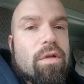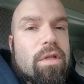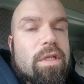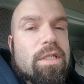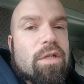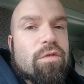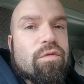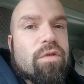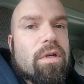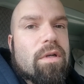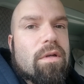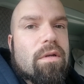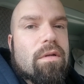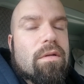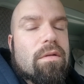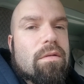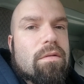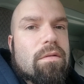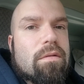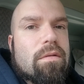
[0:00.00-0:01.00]
different
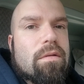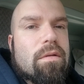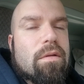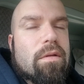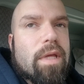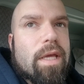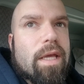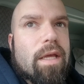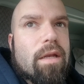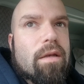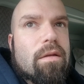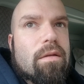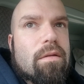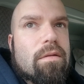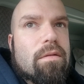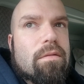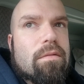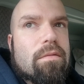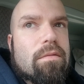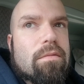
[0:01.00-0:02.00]
than
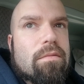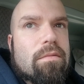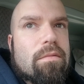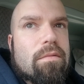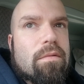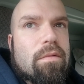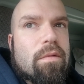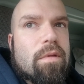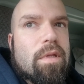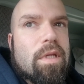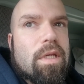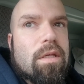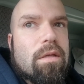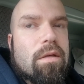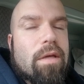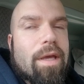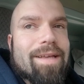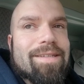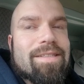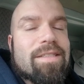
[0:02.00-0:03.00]
the
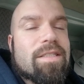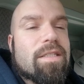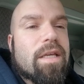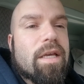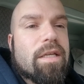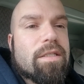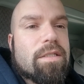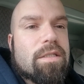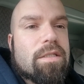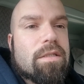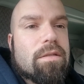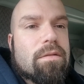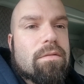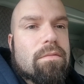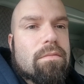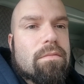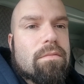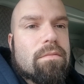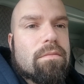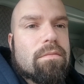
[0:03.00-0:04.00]
SCS
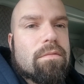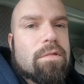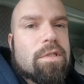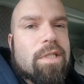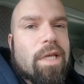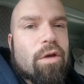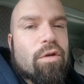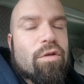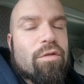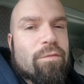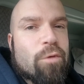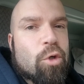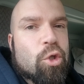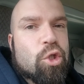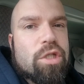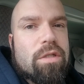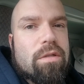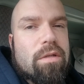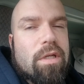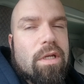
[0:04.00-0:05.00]
sound
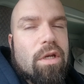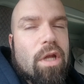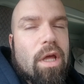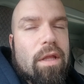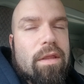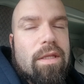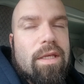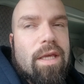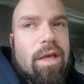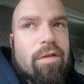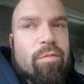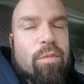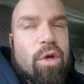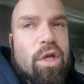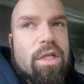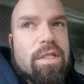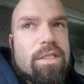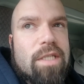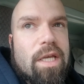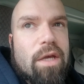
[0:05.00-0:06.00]
version and not the
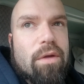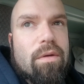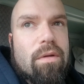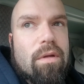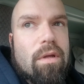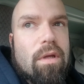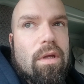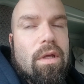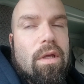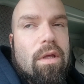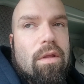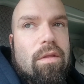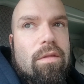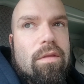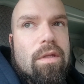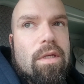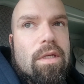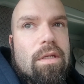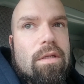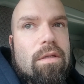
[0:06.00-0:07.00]
FMOD sound.
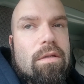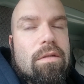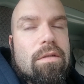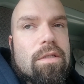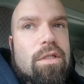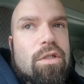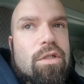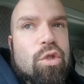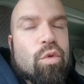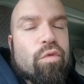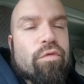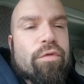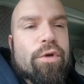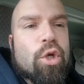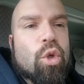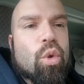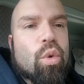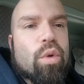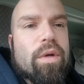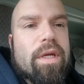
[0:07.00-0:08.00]
They did do a
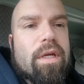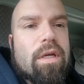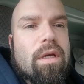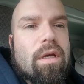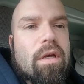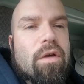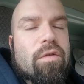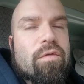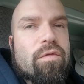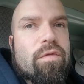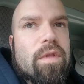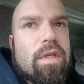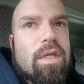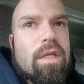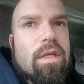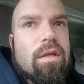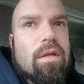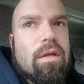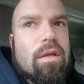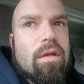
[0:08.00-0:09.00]
recording of
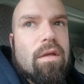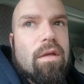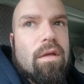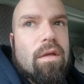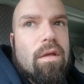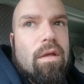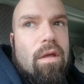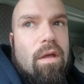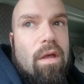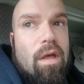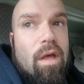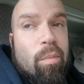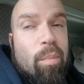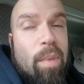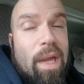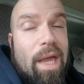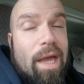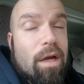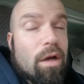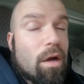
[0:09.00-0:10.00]
the
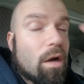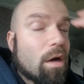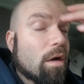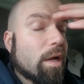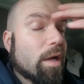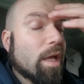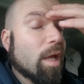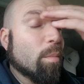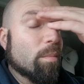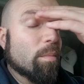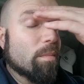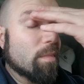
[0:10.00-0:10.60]
PACCAR